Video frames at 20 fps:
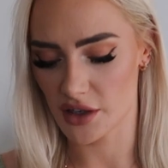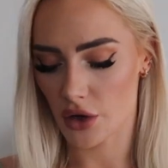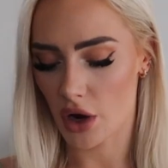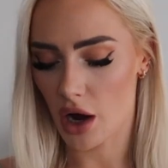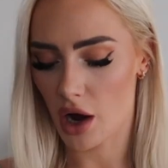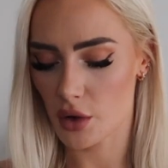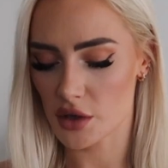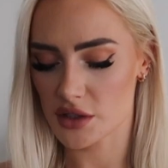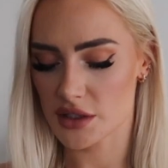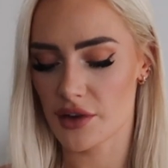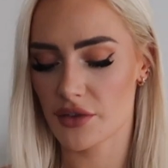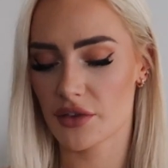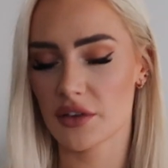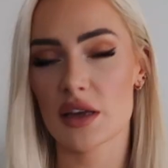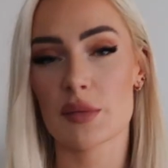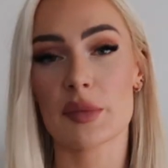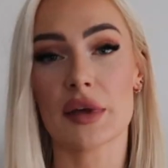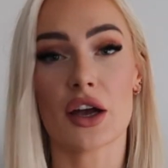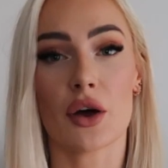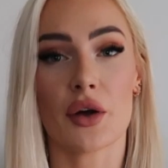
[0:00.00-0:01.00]
So I will
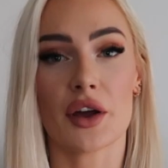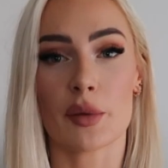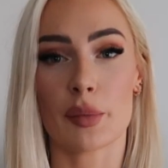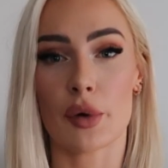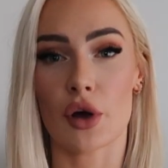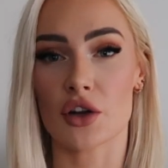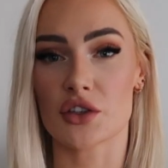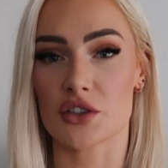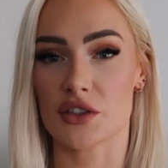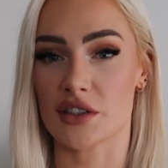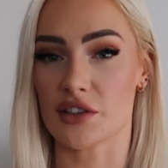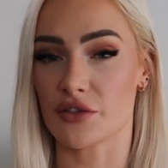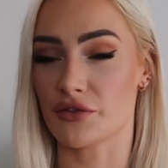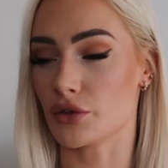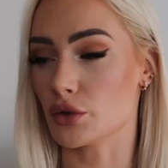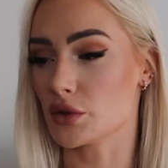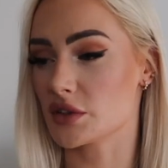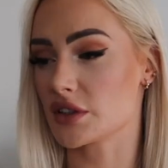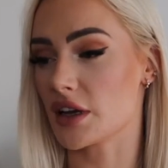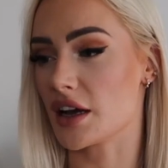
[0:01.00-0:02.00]
definitely be going to purchase the
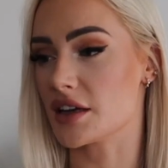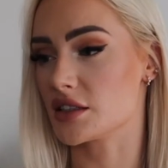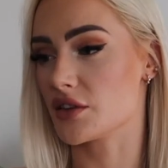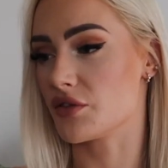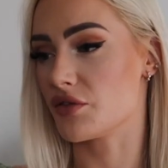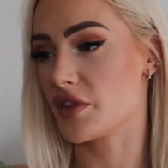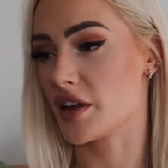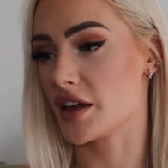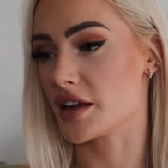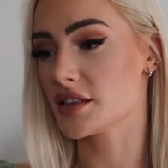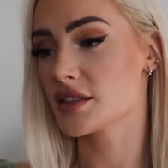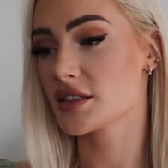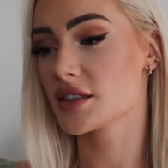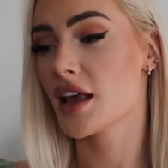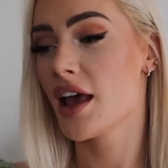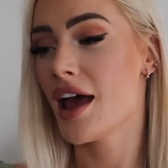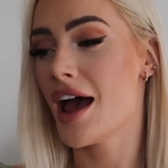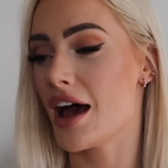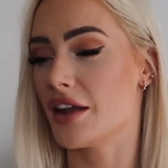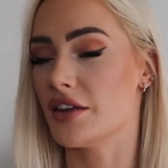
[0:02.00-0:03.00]
full size of this.
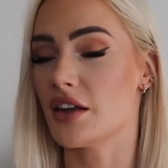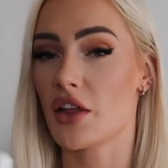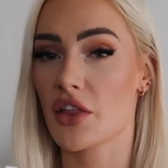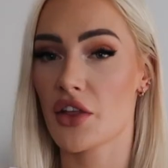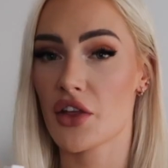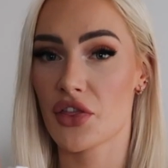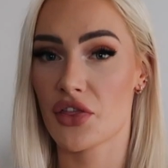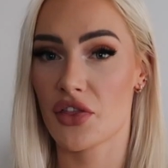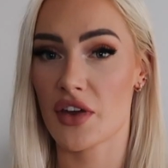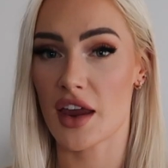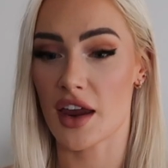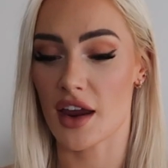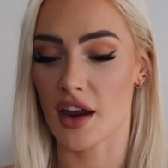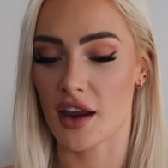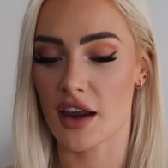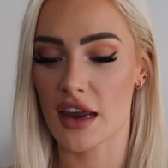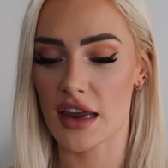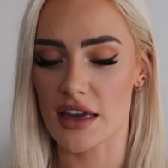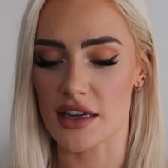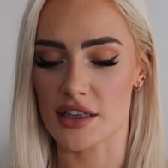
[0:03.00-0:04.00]
Another
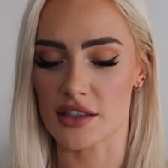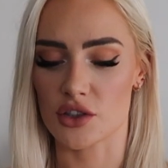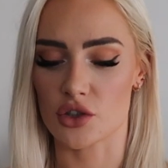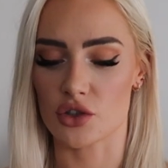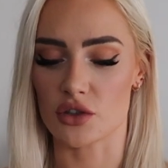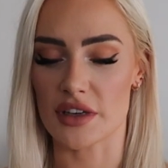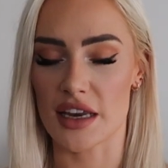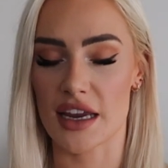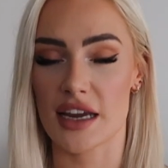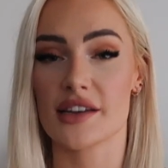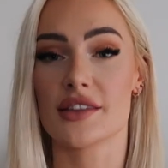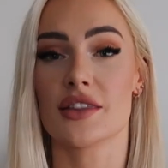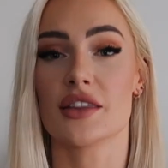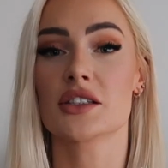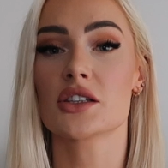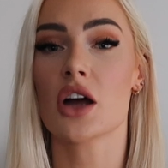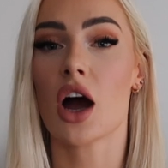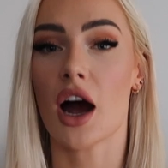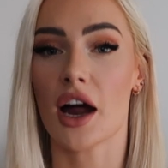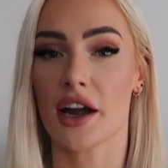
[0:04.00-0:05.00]
thing is you need the
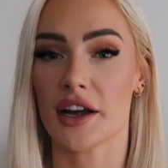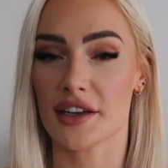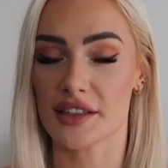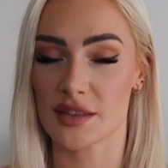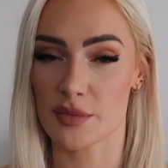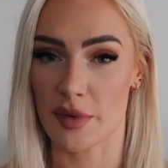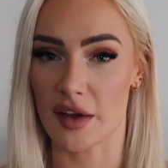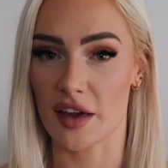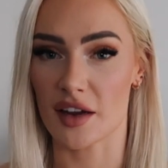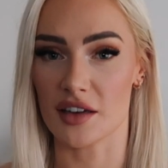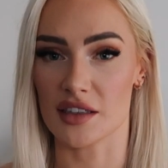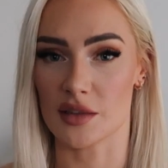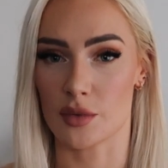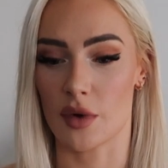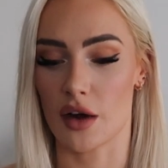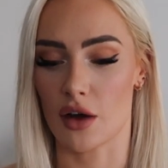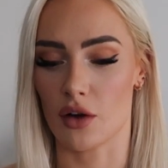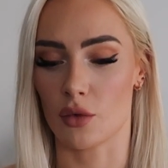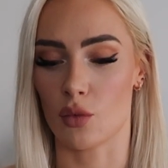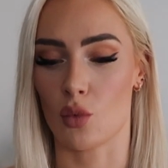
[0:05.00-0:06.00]
tiniest bit as
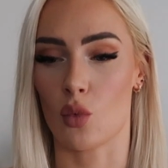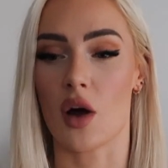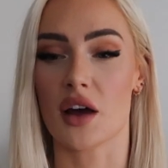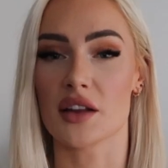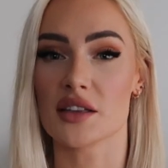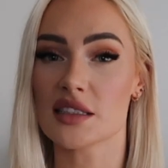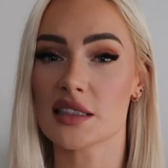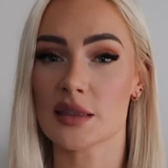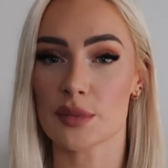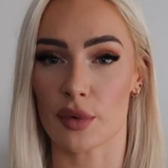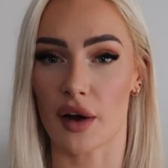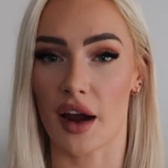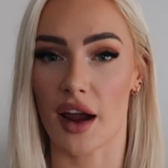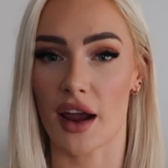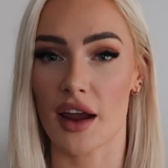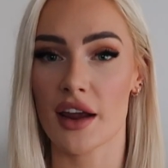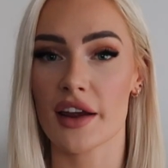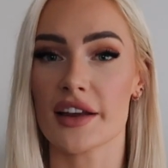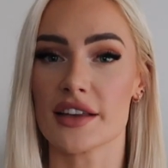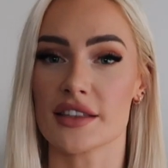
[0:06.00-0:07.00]
well. One
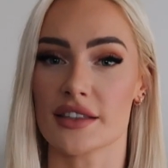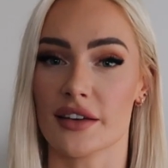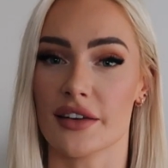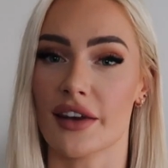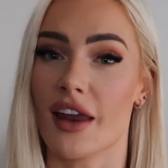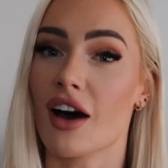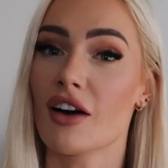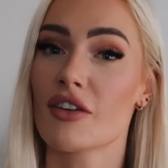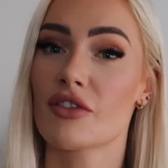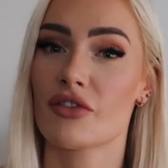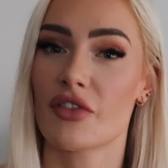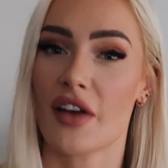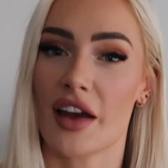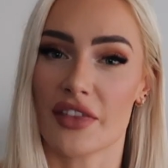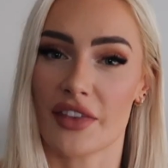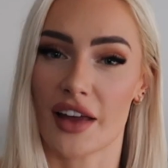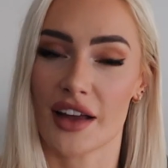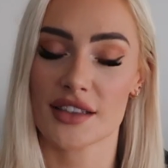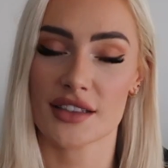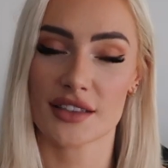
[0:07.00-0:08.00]
spray is enough
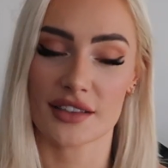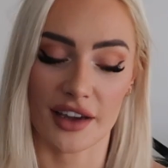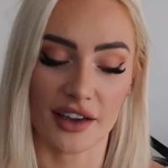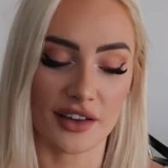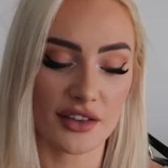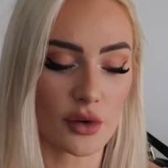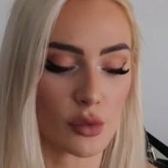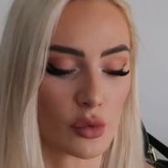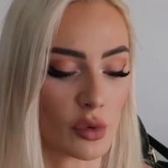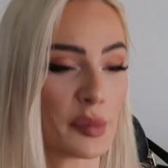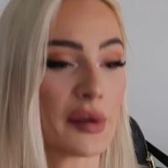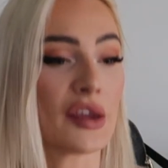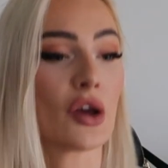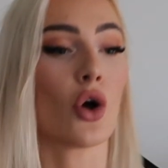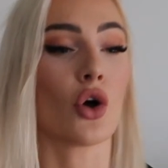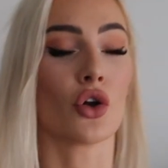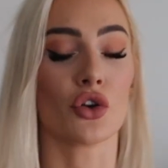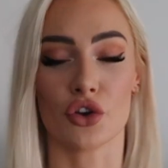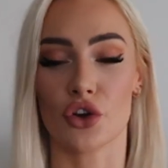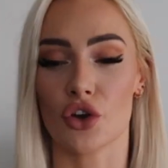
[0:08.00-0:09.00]
and that scent will be
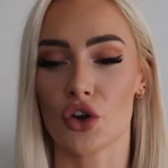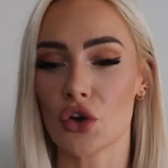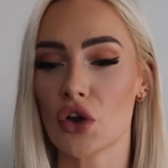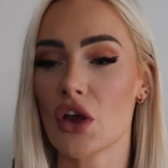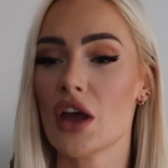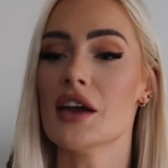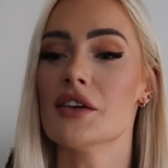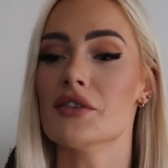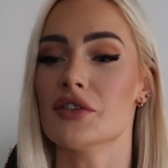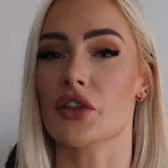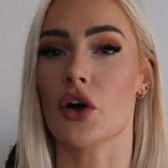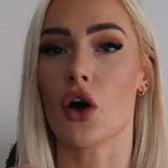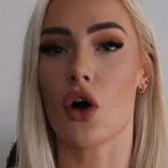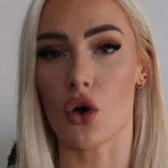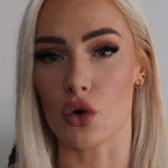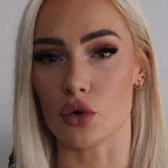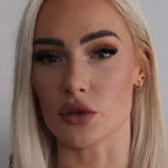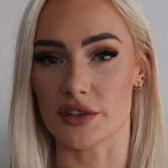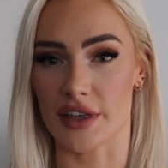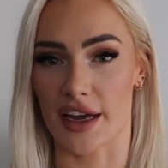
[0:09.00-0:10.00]
on you for the
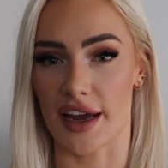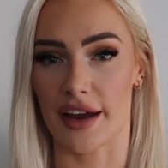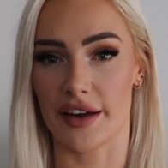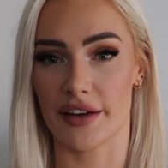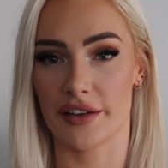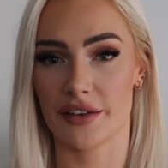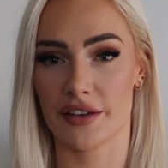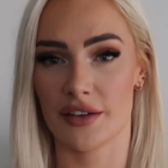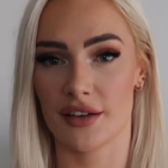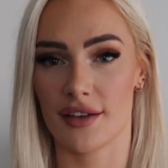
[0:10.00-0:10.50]
whole day.